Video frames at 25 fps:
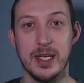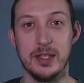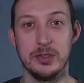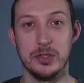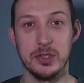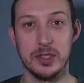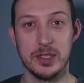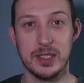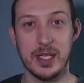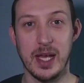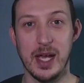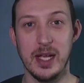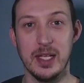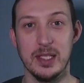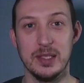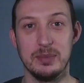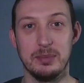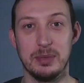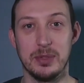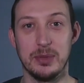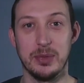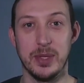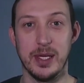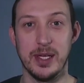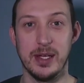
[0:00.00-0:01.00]
It just scans
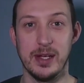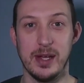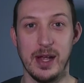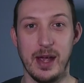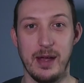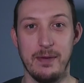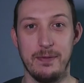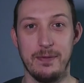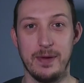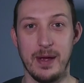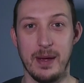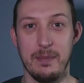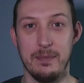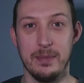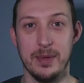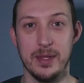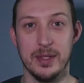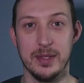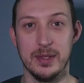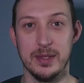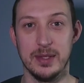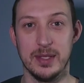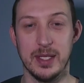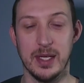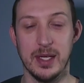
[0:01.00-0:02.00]
between FM
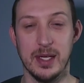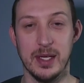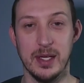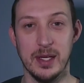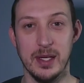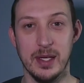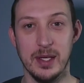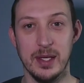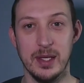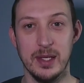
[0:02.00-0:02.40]
and